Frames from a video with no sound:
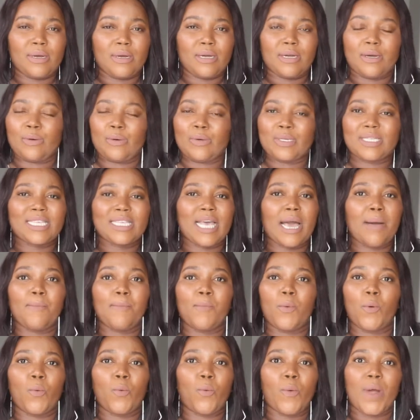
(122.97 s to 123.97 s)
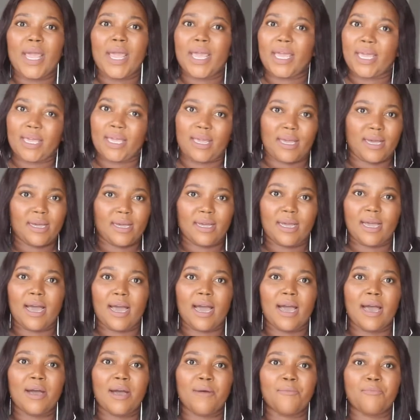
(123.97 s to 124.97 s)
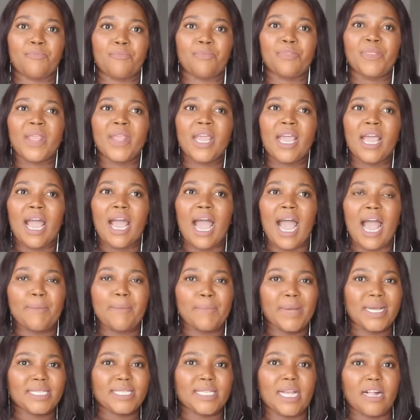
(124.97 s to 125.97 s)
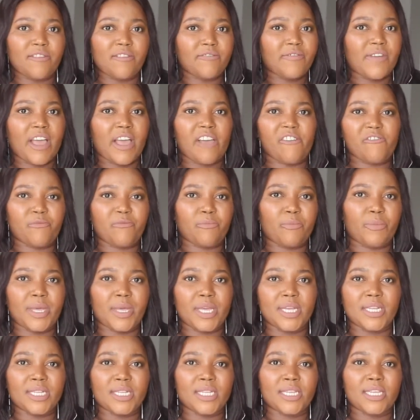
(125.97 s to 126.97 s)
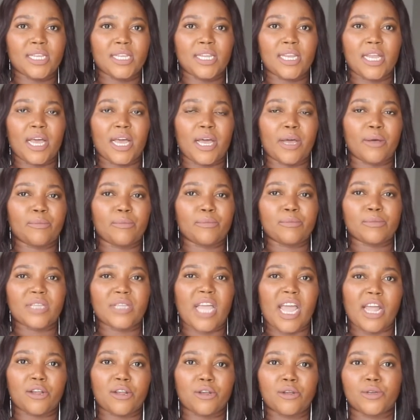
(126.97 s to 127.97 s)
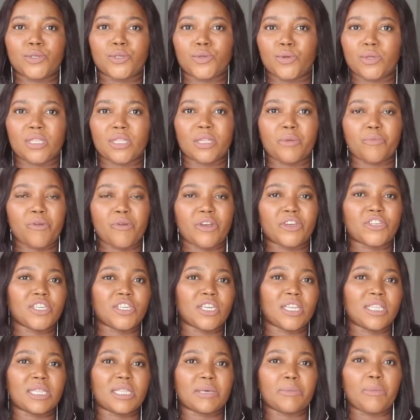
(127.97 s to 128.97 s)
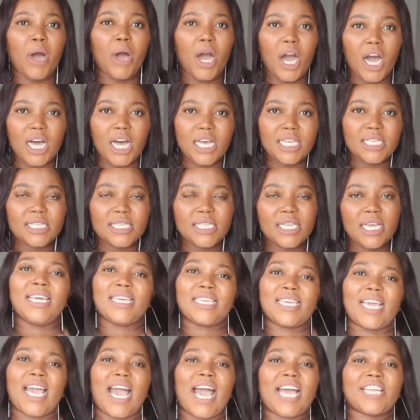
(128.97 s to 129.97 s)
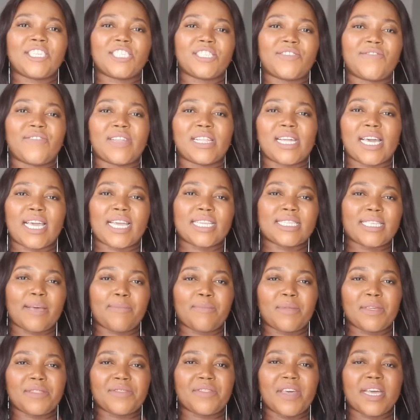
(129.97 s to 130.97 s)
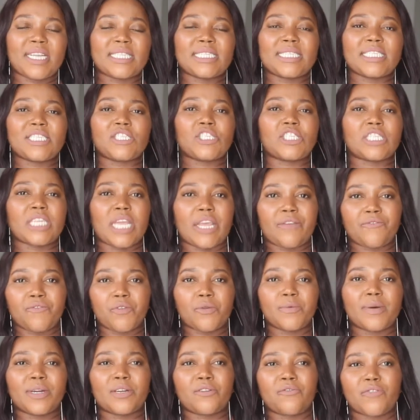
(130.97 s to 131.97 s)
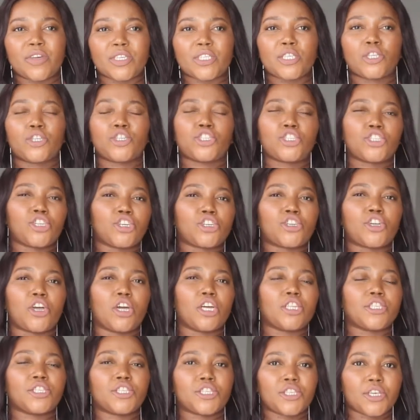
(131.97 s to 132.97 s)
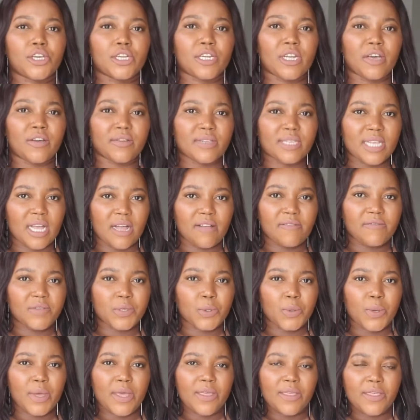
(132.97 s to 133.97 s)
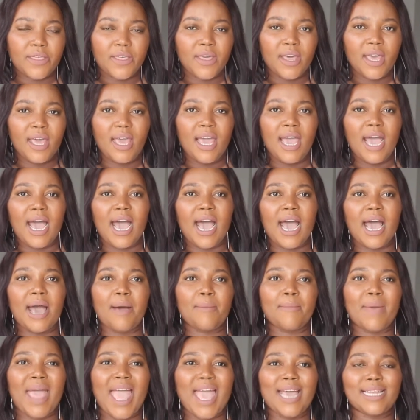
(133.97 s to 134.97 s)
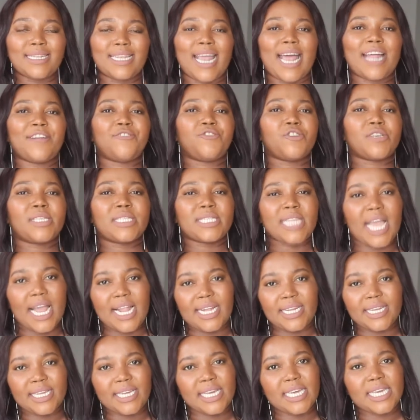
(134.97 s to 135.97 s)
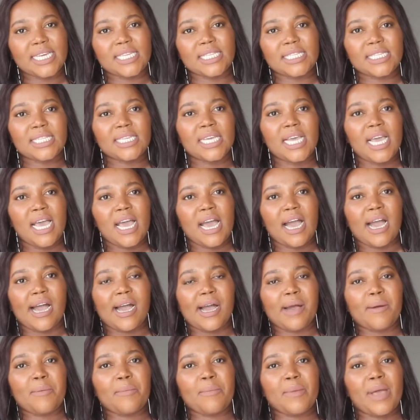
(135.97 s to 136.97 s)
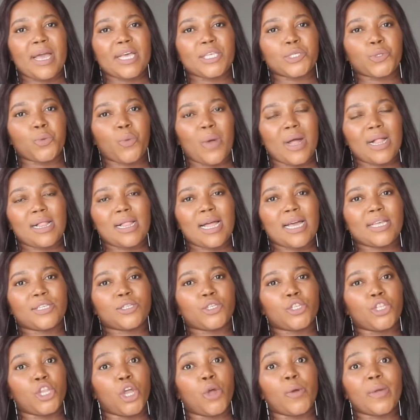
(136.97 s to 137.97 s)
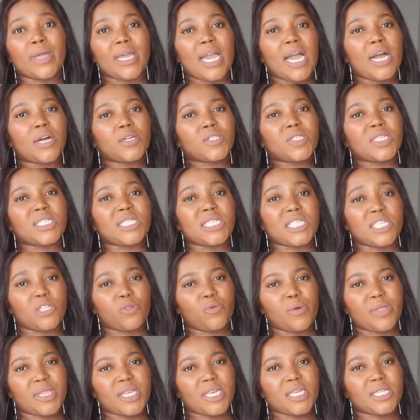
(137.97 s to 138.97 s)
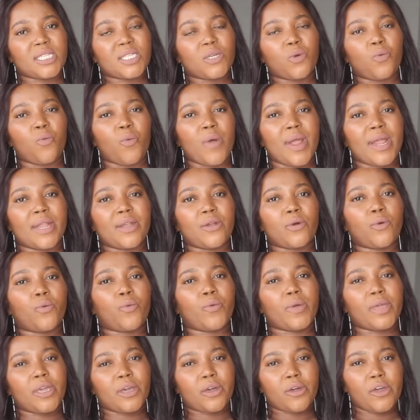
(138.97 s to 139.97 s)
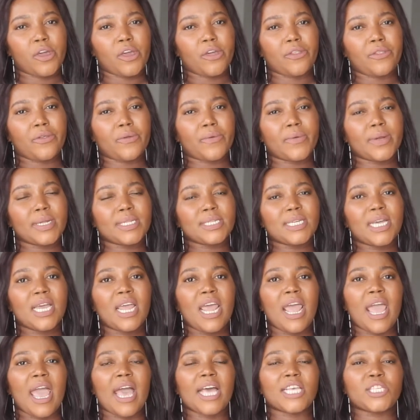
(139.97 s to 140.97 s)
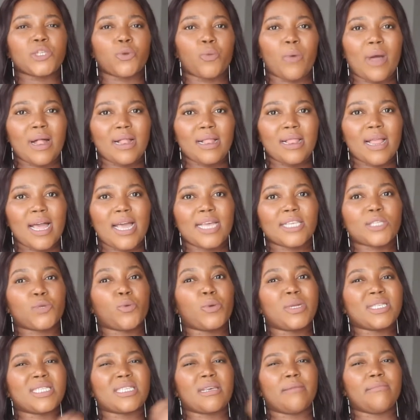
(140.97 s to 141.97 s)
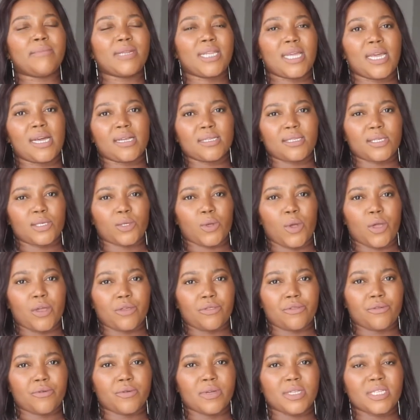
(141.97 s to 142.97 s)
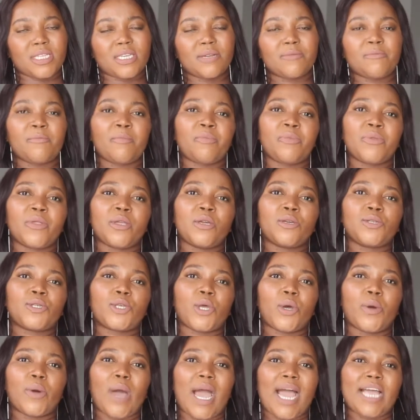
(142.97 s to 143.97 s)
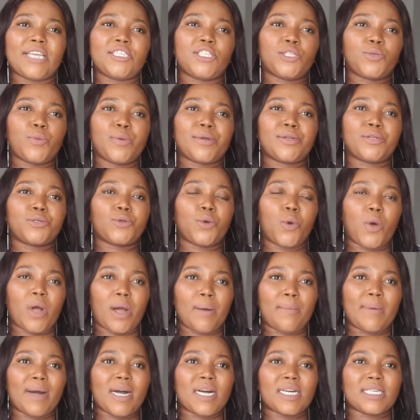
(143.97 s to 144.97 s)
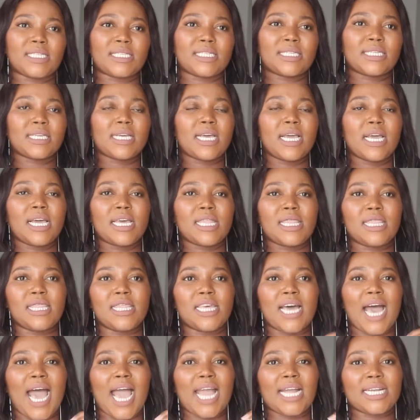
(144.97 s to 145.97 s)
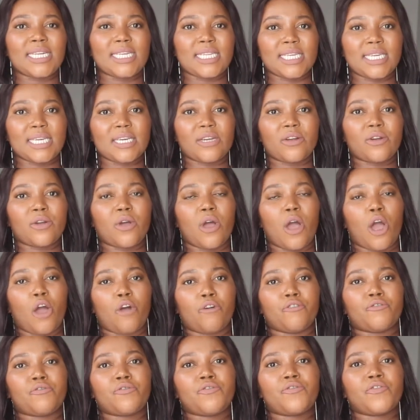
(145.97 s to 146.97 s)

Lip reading: or some way. I myself have been diagnosed with depression in the past. Yeah, I just feel like it's something that each and every one of us should concern ourselves with, and understanding it, as well as knowing how to deal with it when we are going through it, as well as when somebody else is going through it. So I just want to talk about the idea of